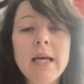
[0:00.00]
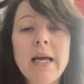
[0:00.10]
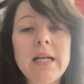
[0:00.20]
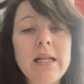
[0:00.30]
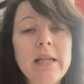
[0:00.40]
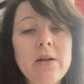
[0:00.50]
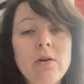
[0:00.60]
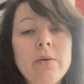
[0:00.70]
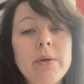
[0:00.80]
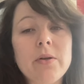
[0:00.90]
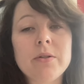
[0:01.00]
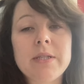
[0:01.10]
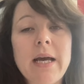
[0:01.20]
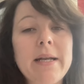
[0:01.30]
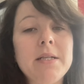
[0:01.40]
And then later on, we can
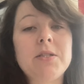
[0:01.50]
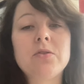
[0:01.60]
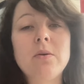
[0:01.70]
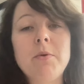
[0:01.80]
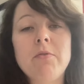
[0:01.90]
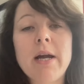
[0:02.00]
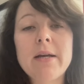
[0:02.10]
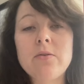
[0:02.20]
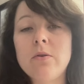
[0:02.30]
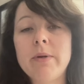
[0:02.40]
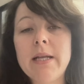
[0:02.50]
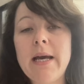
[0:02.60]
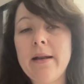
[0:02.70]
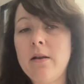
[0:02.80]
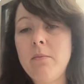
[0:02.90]
also add Instagram direct, or we can
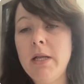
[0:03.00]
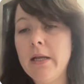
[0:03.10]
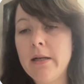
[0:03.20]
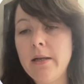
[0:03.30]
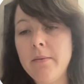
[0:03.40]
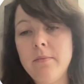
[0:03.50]
add it immediately,